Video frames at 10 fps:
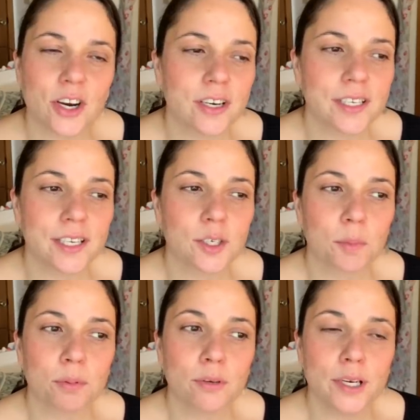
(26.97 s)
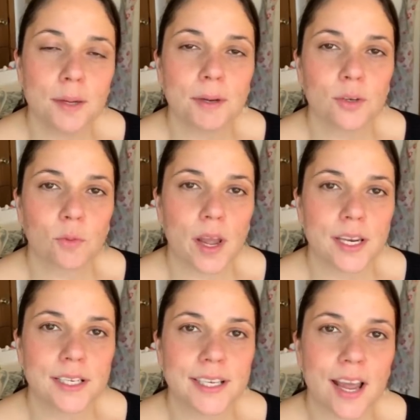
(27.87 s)
Yard sales are pretty much
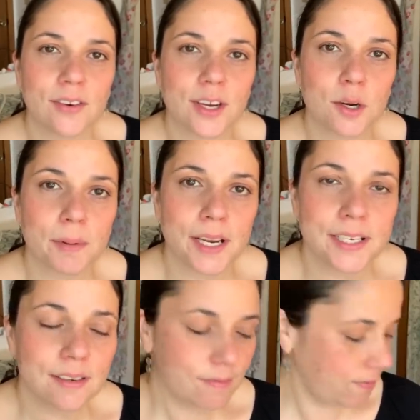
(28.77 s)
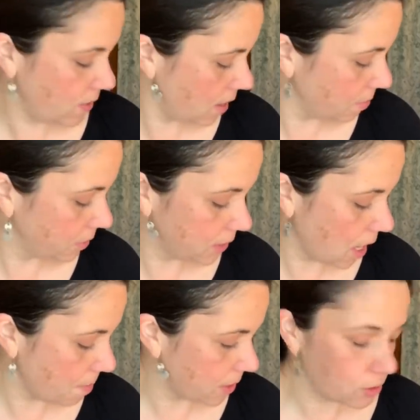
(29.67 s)
winding down here, but I did um,
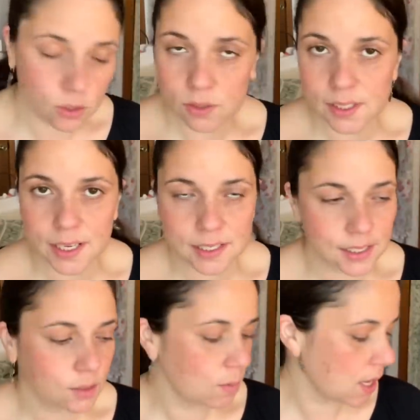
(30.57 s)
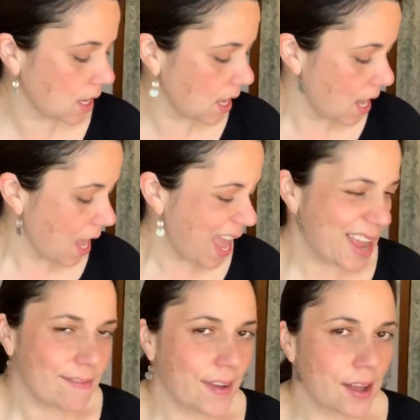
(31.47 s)
stop at two sales this week
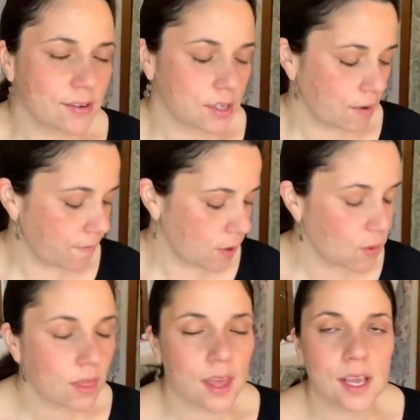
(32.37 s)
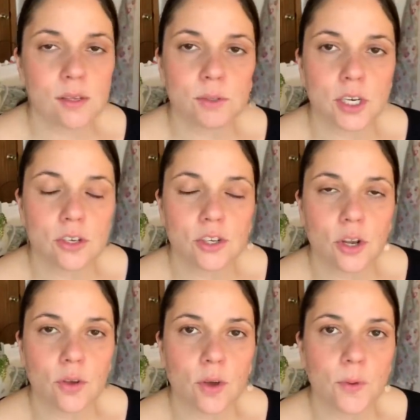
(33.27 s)
and found a few things, which I'll
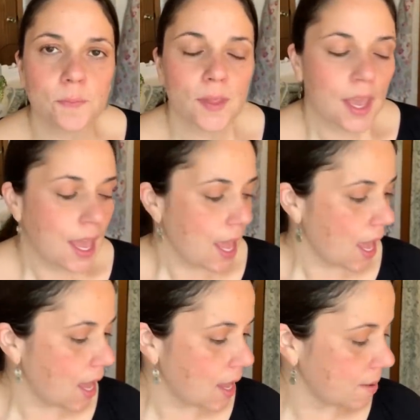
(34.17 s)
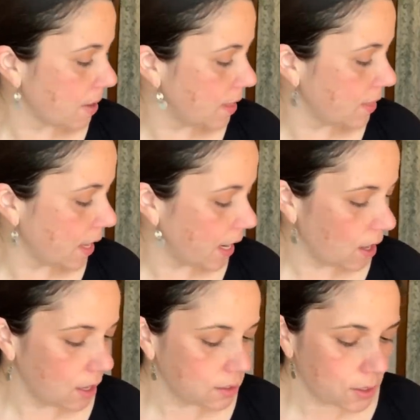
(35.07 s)
show you. Um, and then I
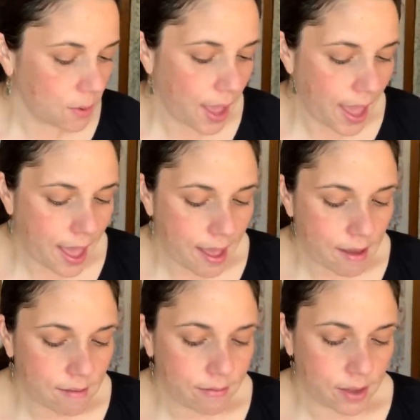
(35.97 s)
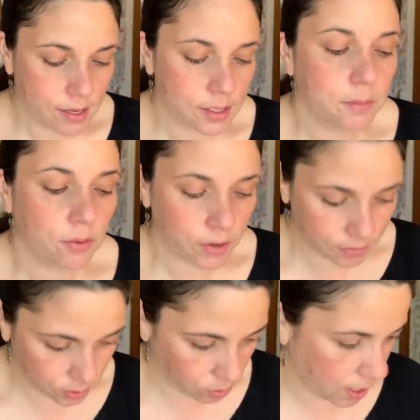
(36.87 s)
also have some
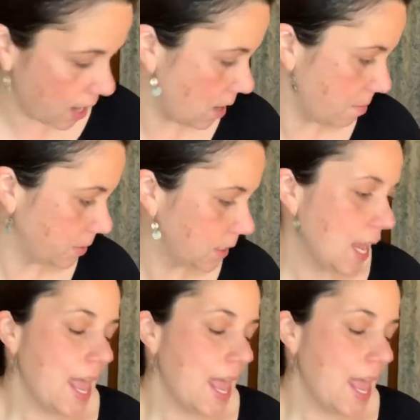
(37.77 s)
thrift store items.